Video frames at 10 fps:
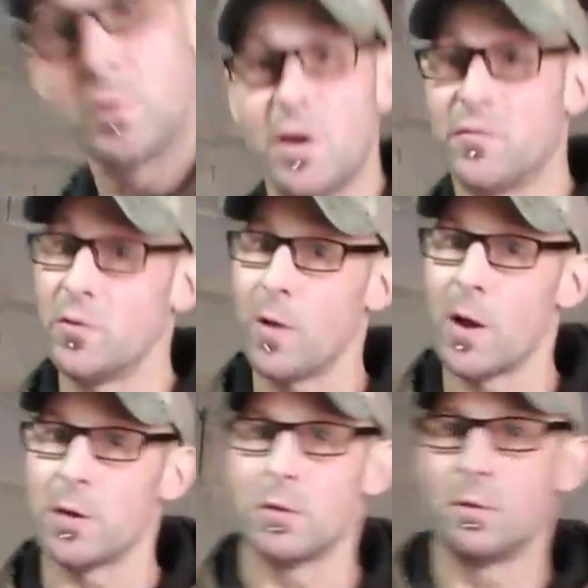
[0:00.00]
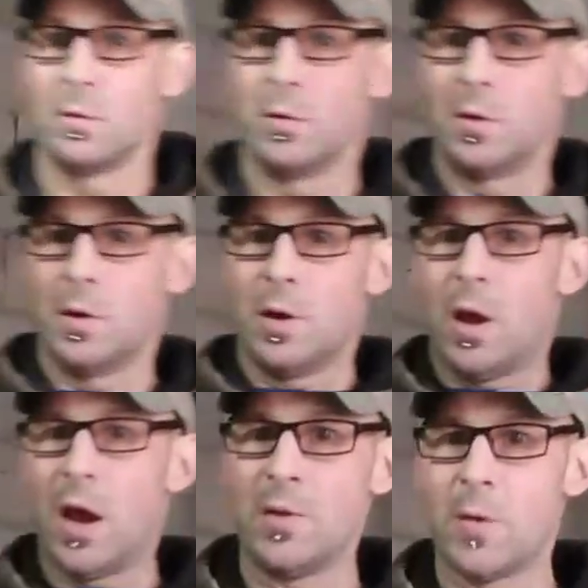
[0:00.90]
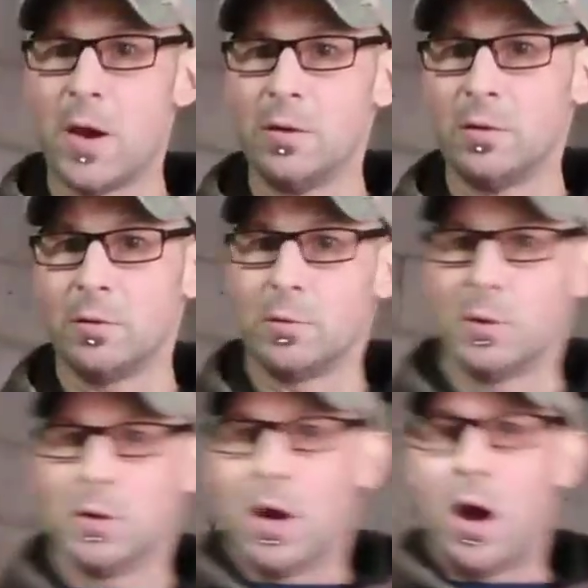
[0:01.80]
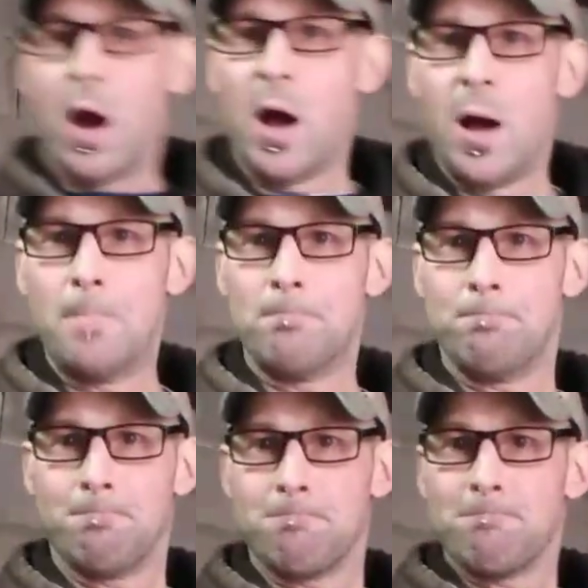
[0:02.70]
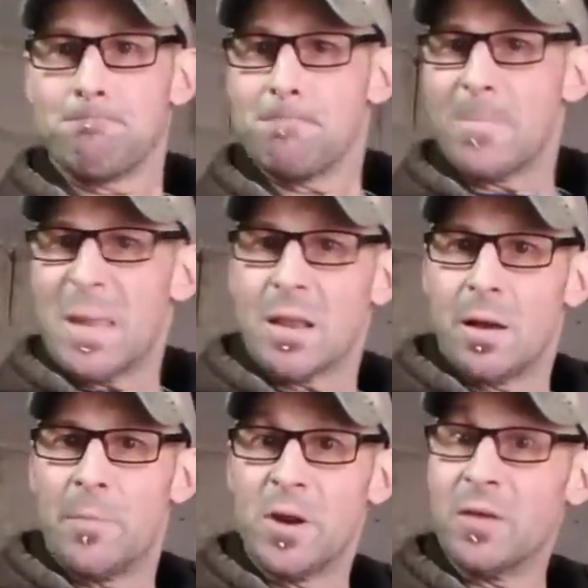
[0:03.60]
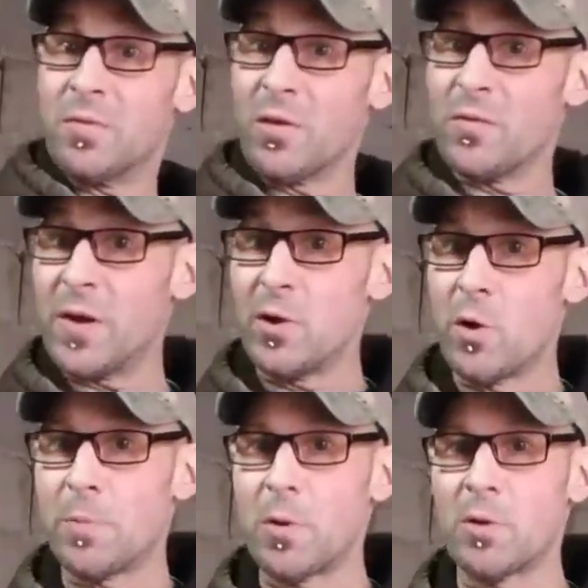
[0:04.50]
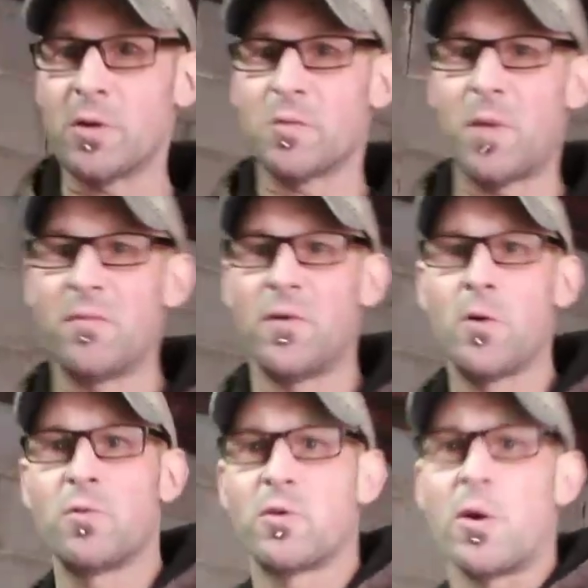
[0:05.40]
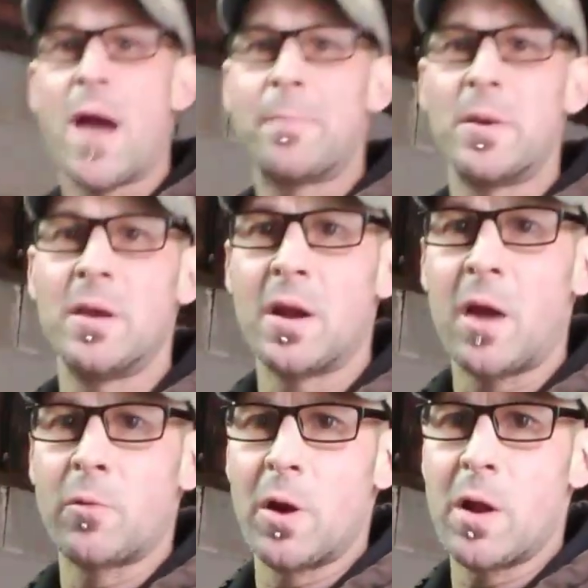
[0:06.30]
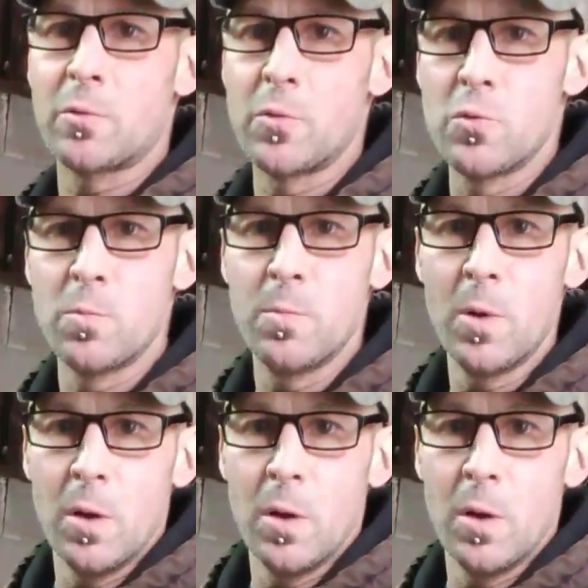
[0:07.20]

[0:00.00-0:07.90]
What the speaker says: if you like. Anyway, I'm going to get this video uploaded because my phone's crappy and I run out of room.